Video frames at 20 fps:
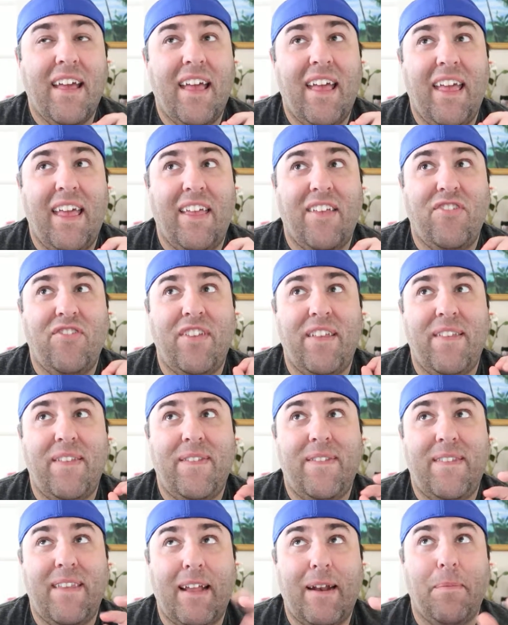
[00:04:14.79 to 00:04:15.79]
and she
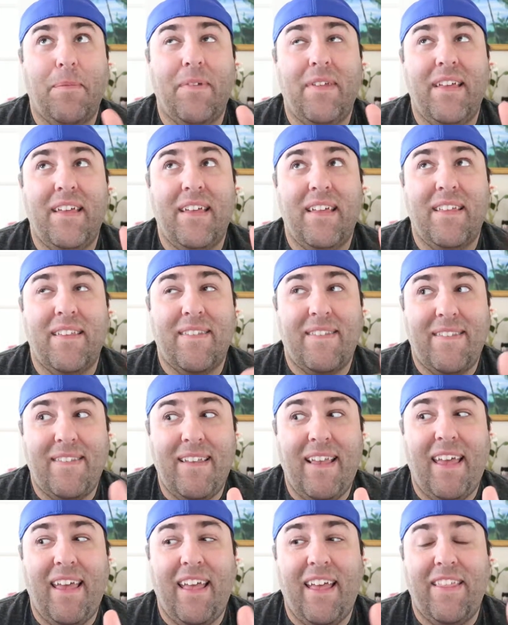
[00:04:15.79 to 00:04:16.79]
suddenly
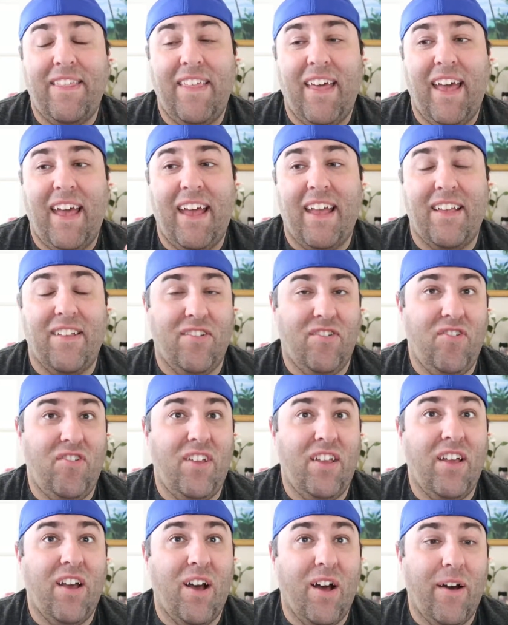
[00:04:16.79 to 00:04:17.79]
said that
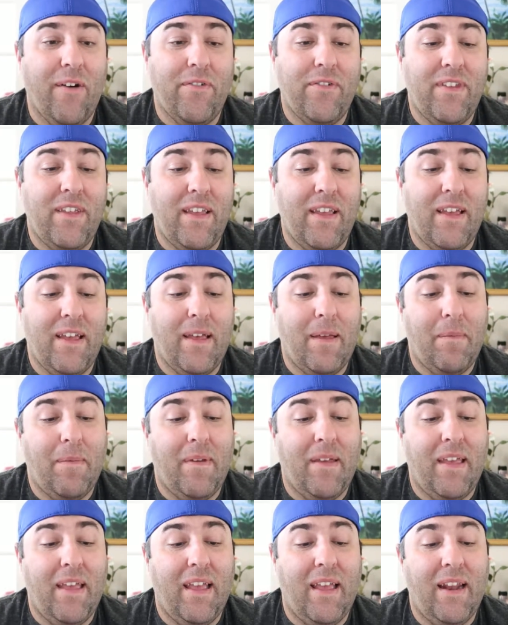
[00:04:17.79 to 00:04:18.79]
she offed
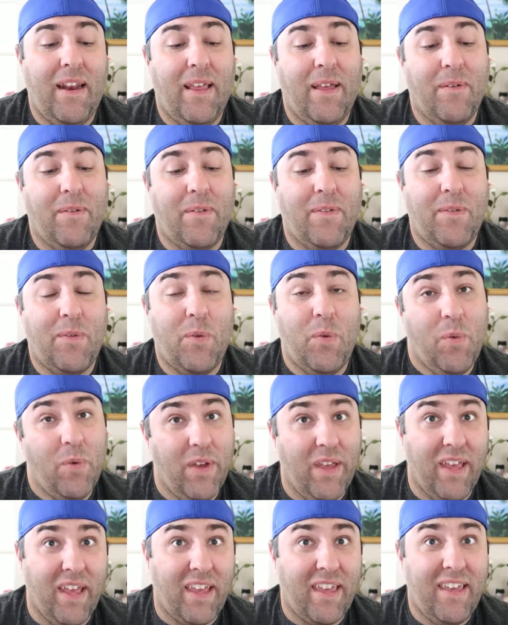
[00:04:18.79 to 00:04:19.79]
him and it was
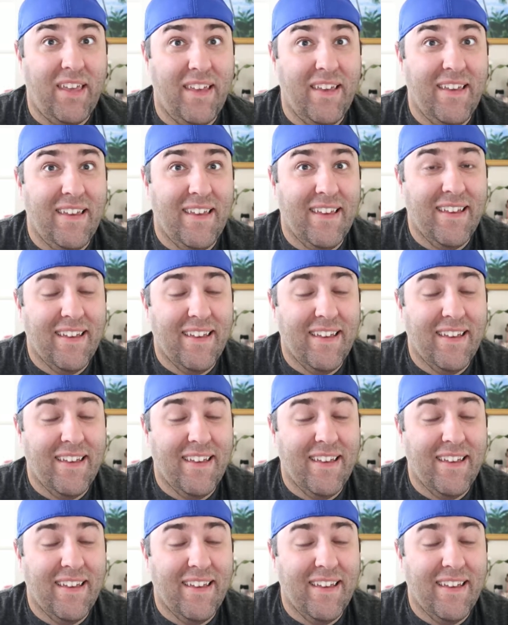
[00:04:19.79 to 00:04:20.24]
quick.